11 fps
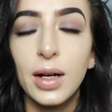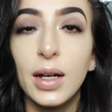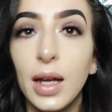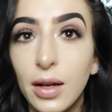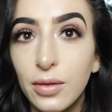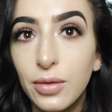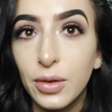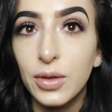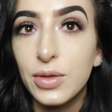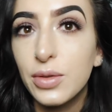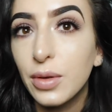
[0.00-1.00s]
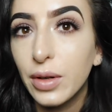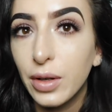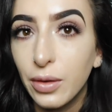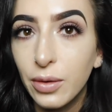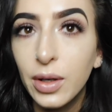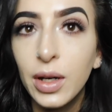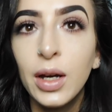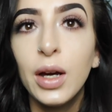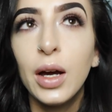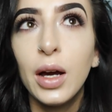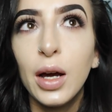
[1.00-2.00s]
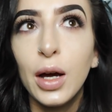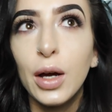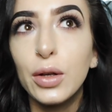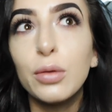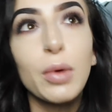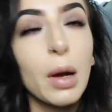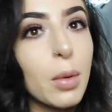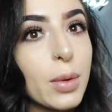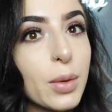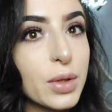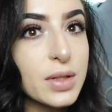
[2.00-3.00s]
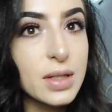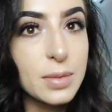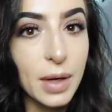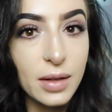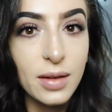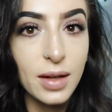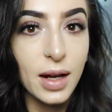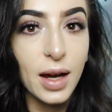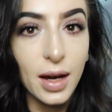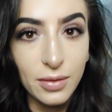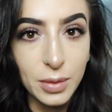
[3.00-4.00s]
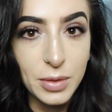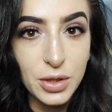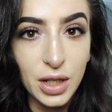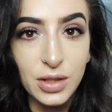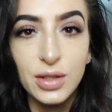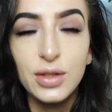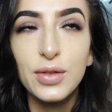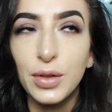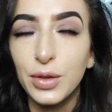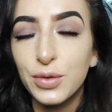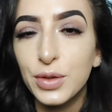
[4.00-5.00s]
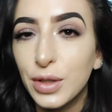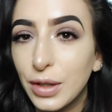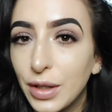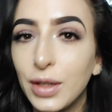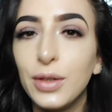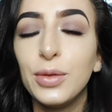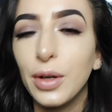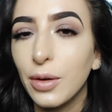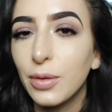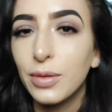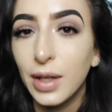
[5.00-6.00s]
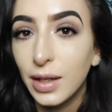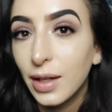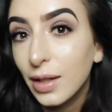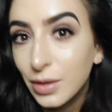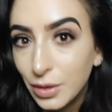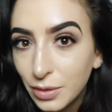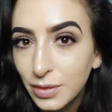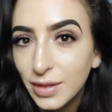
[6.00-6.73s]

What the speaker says: Again, for those who are new, you probably wouldn't suspect that I have lip injections. For those returning, you know that I do.